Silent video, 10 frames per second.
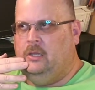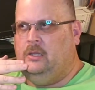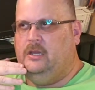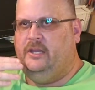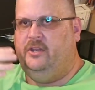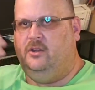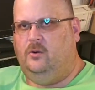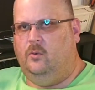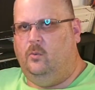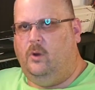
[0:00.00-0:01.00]
And you
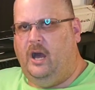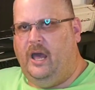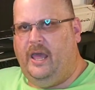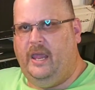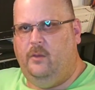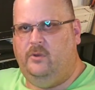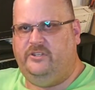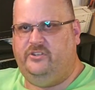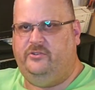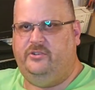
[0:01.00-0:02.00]
go, why would
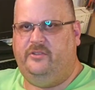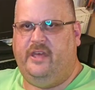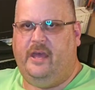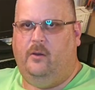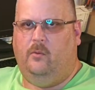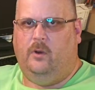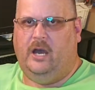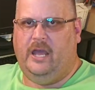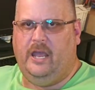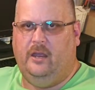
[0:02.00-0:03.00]
you do that?
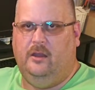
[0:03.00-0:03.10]
Why?